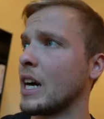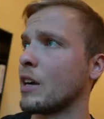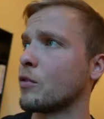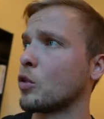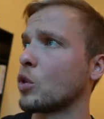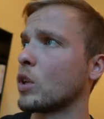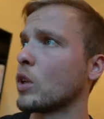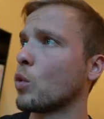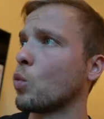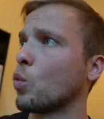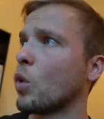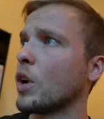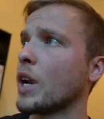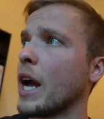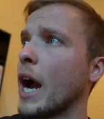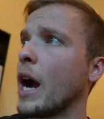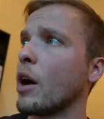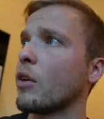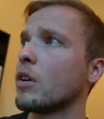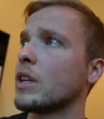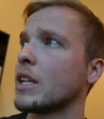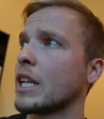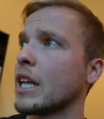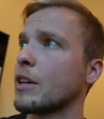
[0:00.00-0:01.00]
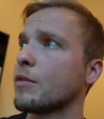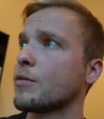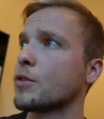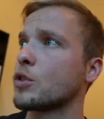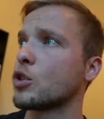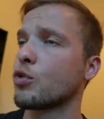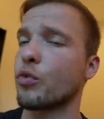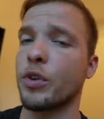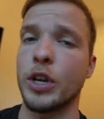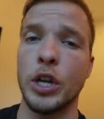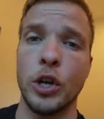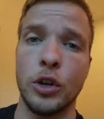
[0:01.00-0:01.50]
have only 1 hour left
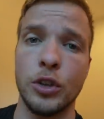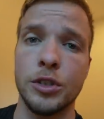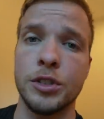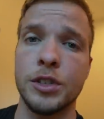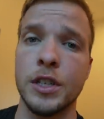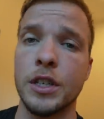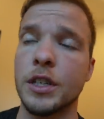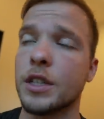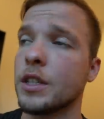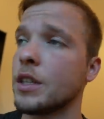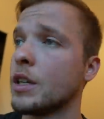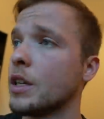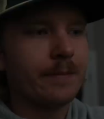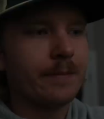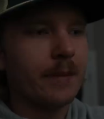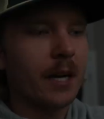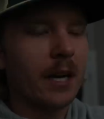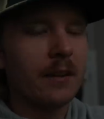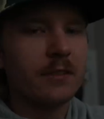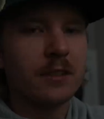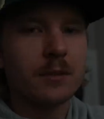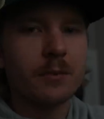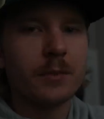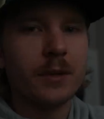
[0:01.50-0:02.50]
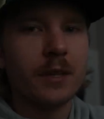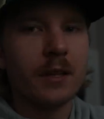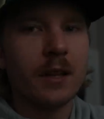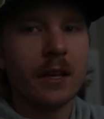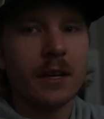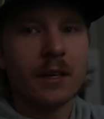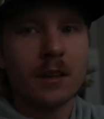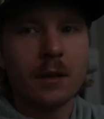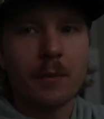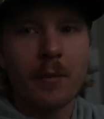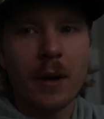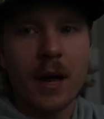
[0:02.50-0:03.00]
to rehearse it. I've spent
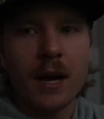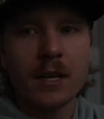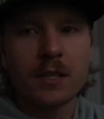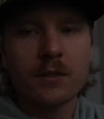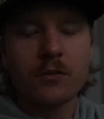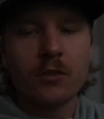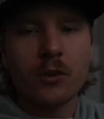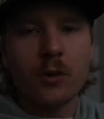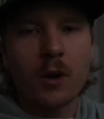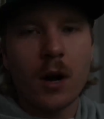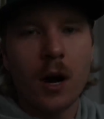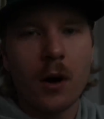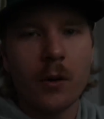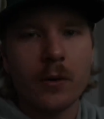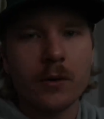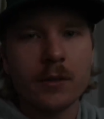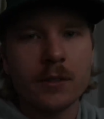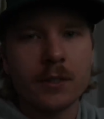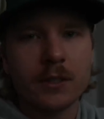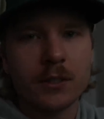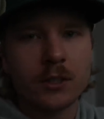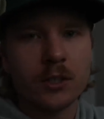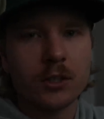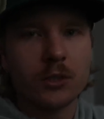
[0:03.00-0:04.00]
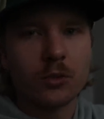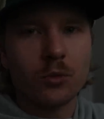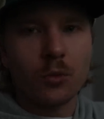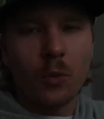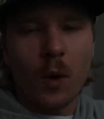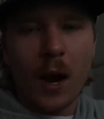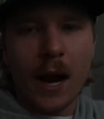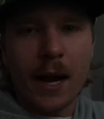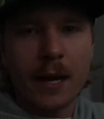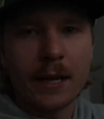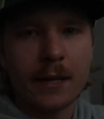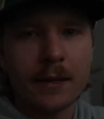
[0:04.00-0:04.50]
like the past few hours just
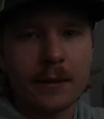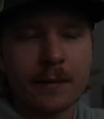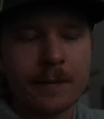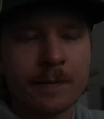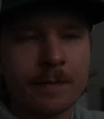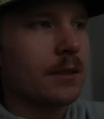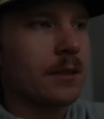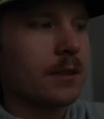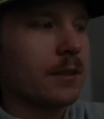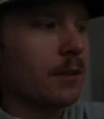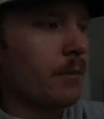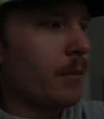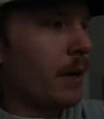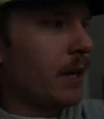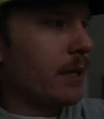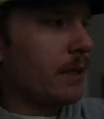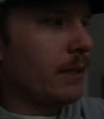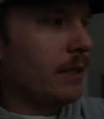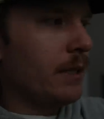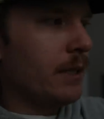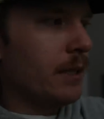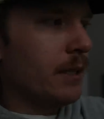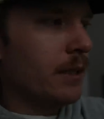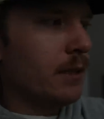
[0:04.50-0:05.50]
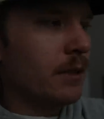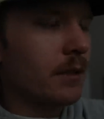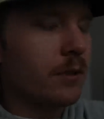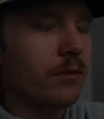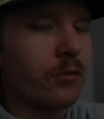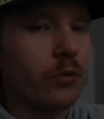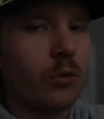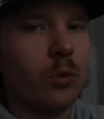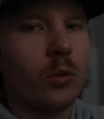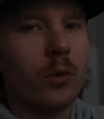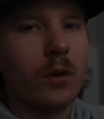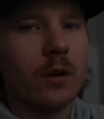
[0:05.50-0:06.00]
writing some ideas
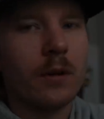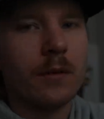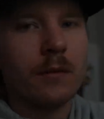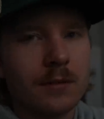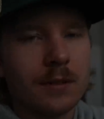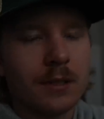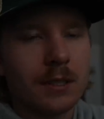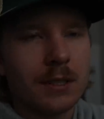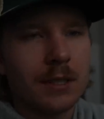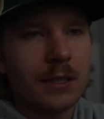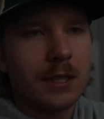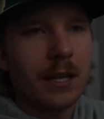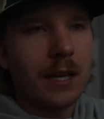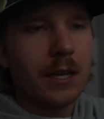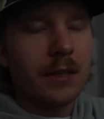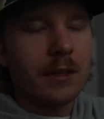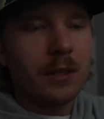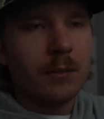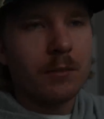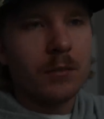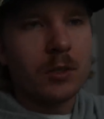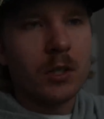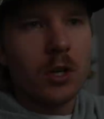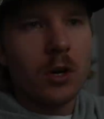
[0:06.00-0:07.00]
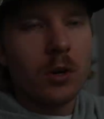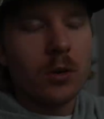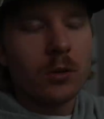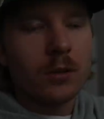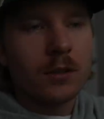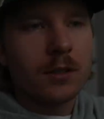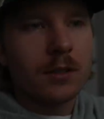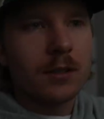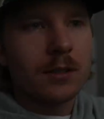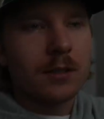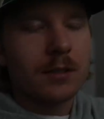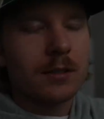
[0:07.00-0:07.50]
for stand-up
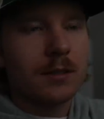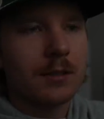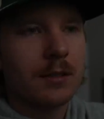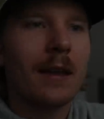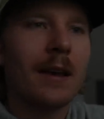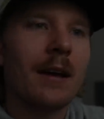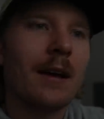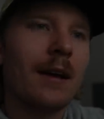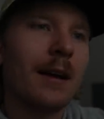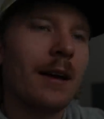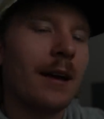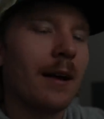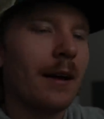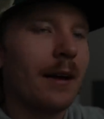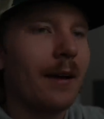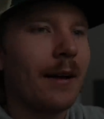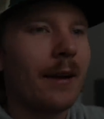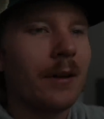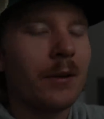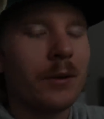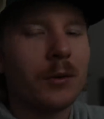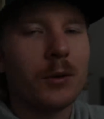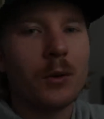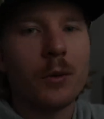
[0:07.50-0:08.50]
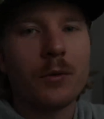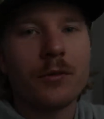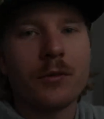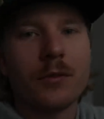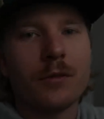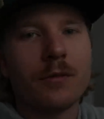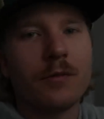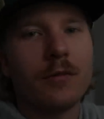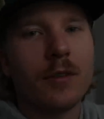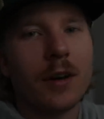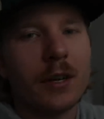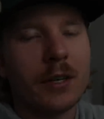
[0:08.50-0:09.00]
jokes. I don't know if
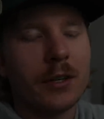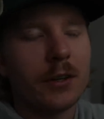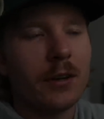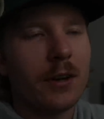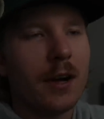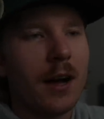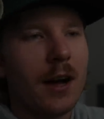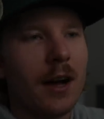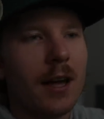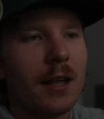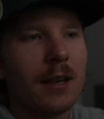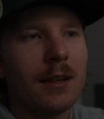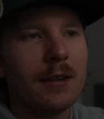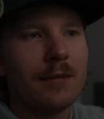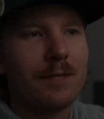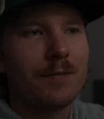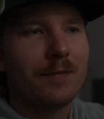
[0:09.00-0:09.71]
they're funny or not.